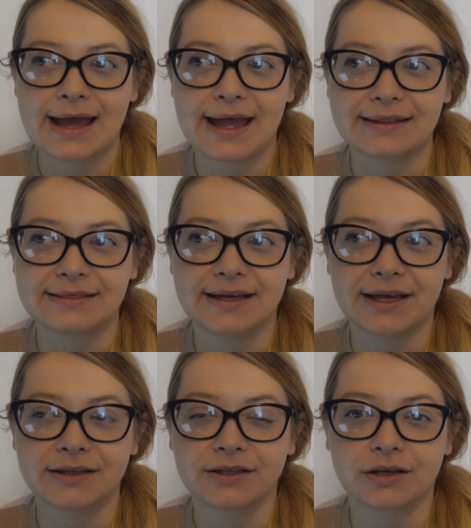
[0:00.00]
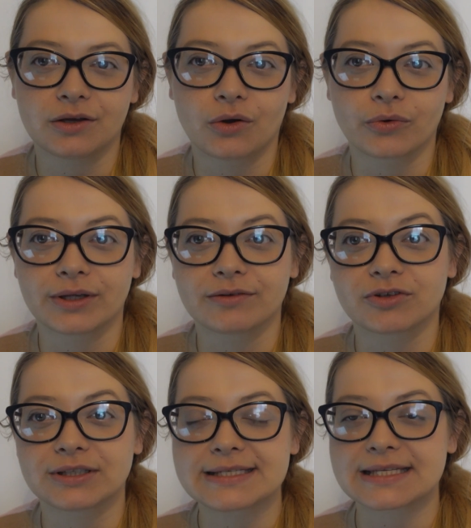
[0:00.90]
And then going
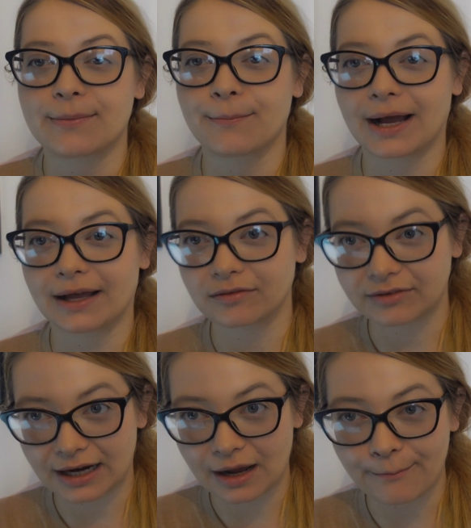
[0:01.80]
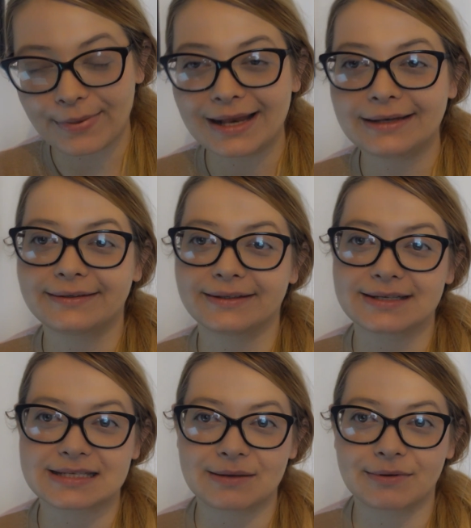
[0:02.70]
for the same kind of color belt and
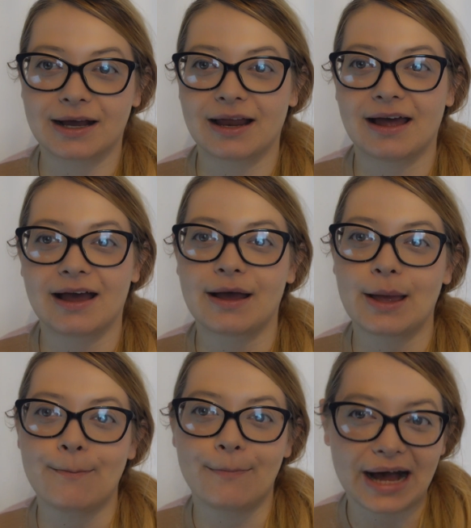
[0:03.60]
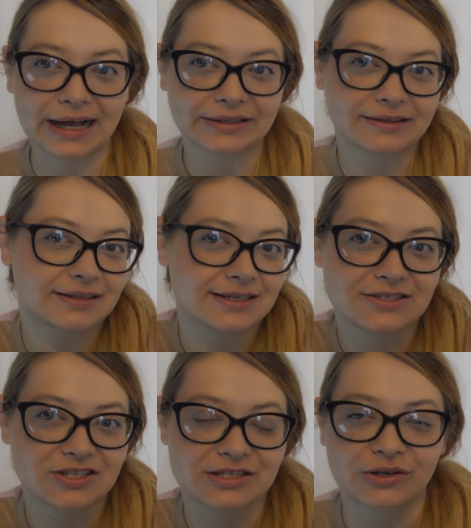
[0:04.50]
the same color bag.
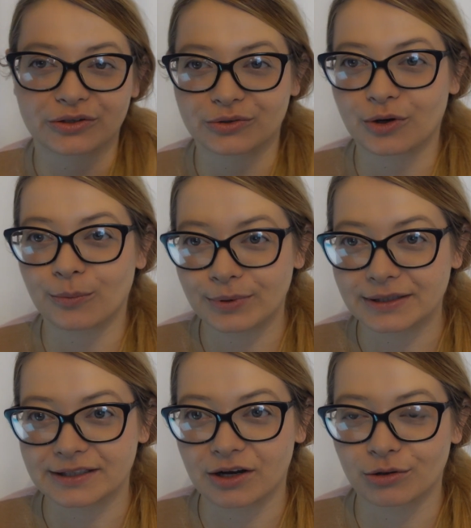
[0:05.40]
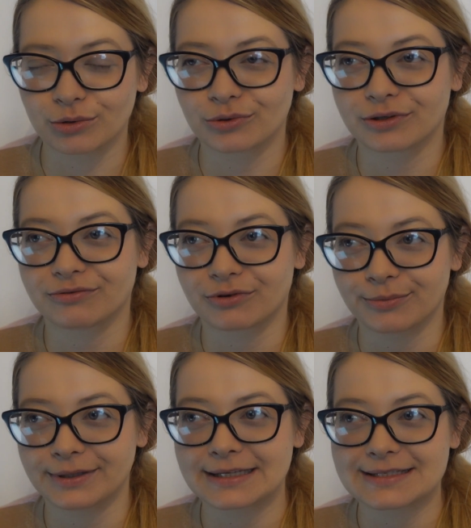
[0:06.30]
That's just going to complete the whole look. For
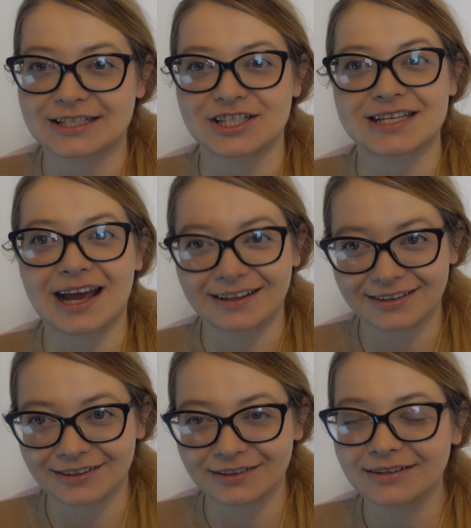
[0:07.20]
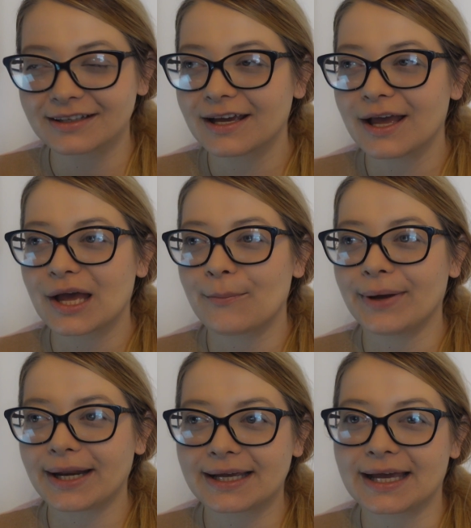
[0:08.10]
me, that's just ideal.
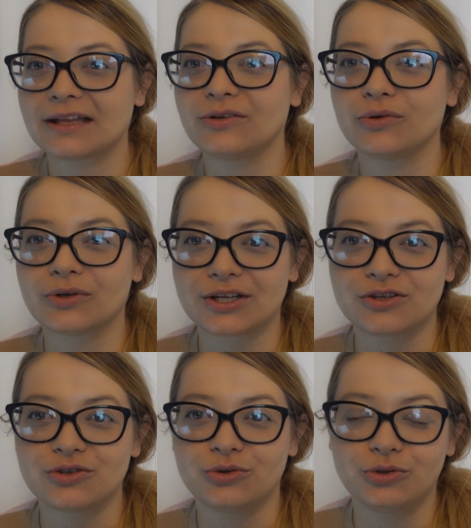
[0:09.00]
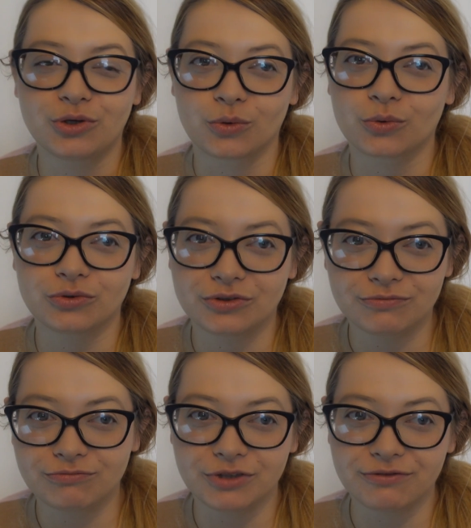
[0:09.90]
But again, you can go
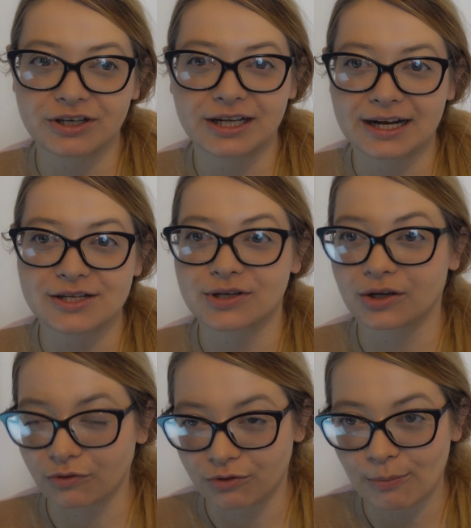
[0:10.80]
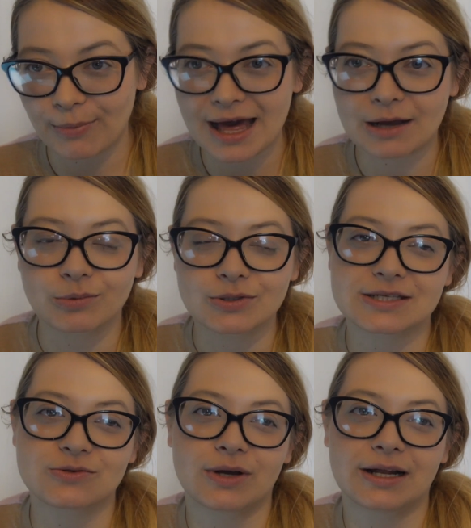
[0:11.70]
different colors. You can go for black boots
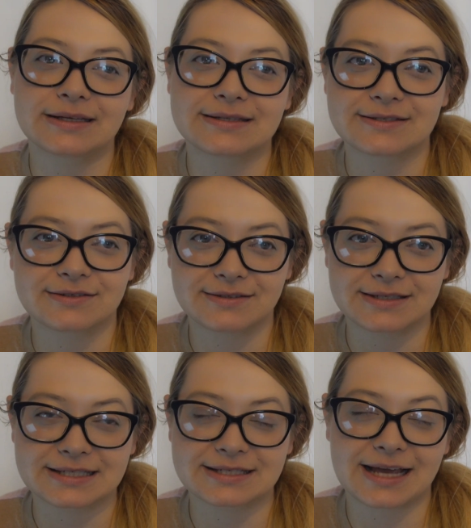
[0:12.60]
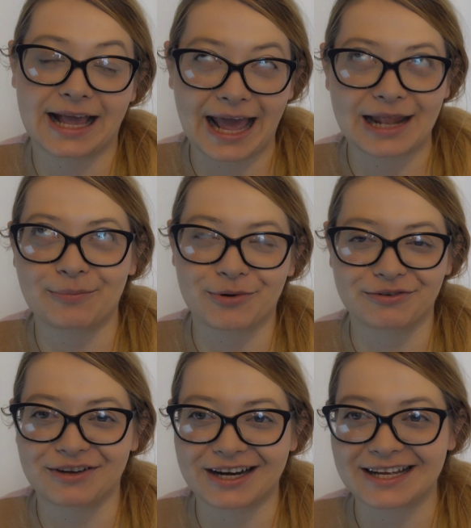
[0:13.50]
as well. It's again a
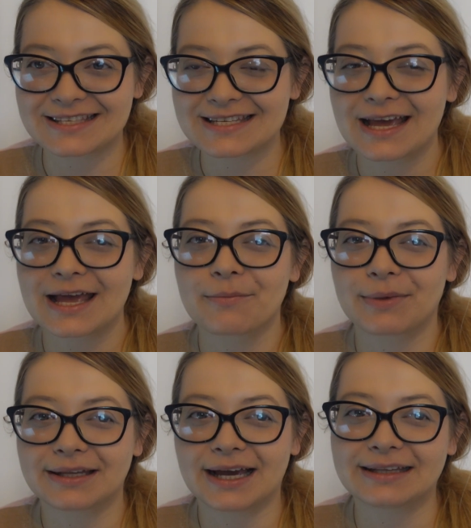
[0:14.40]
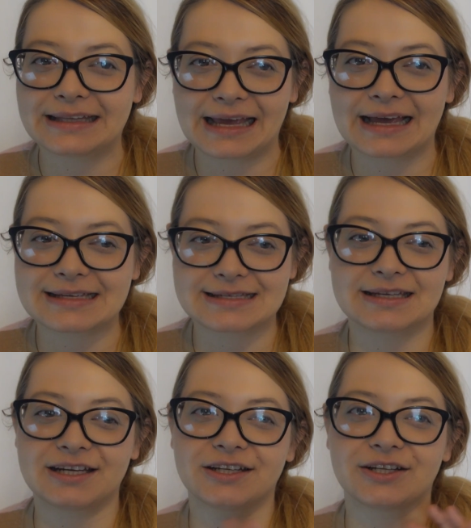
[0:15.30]
preference, but the idea is
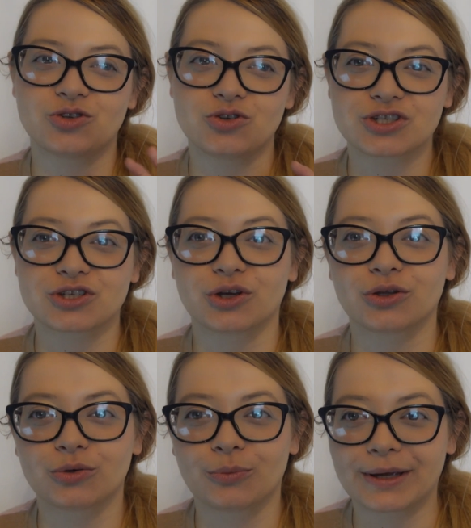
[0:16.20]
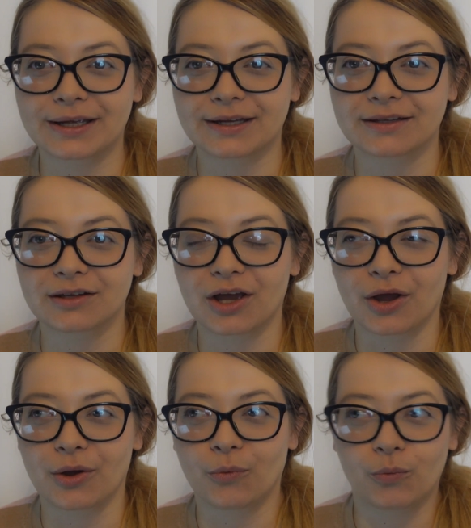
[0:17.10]
here that you're just going to make it
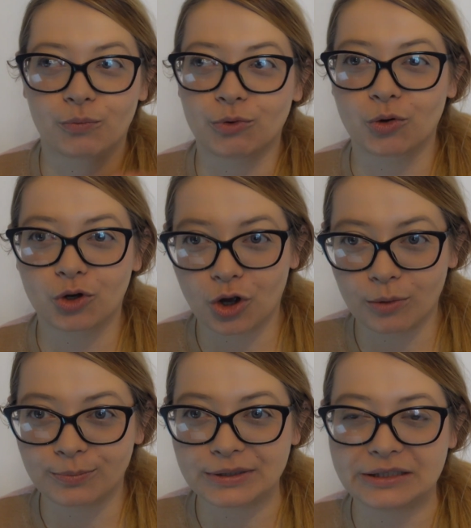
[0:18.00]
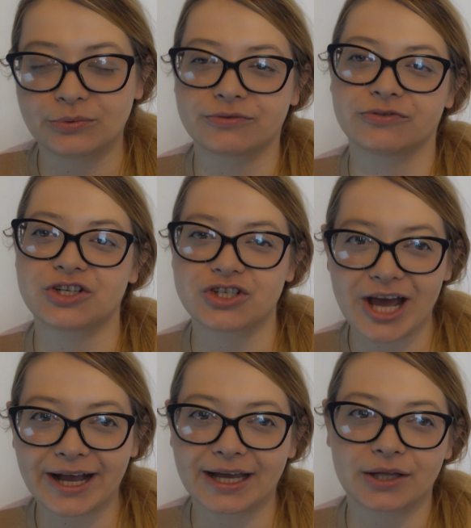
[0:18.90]
look complete with the
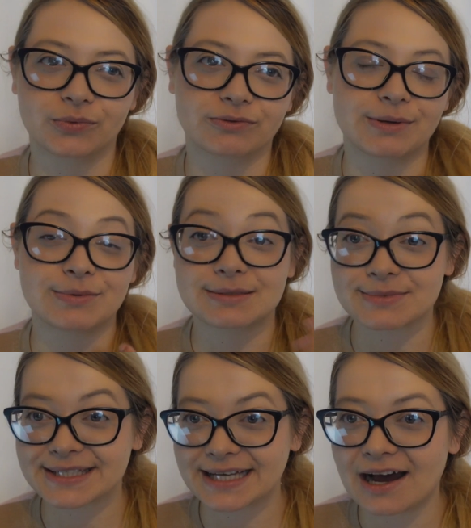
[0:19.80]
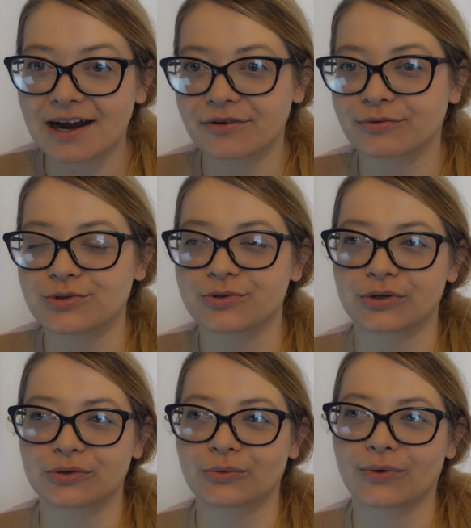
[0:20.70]
jacket, with maybe some scarf what you're
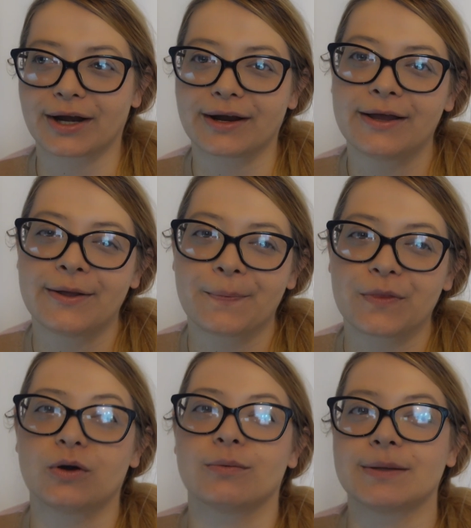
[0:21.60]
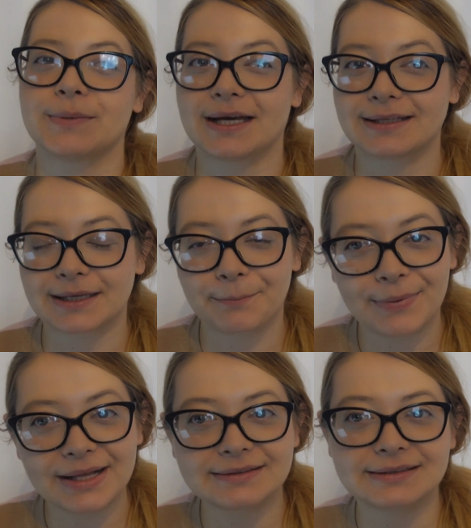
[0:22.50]
going to wear, or maybe adding a
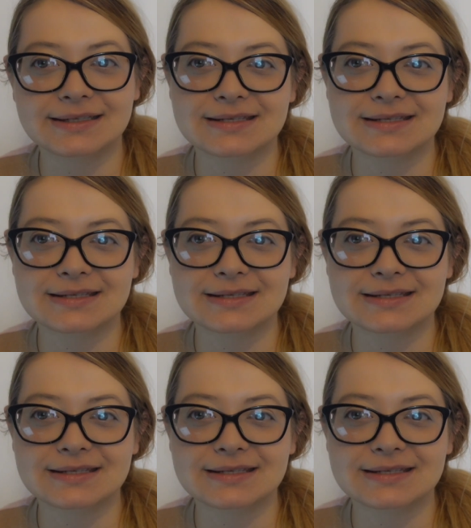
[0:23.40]
belt in the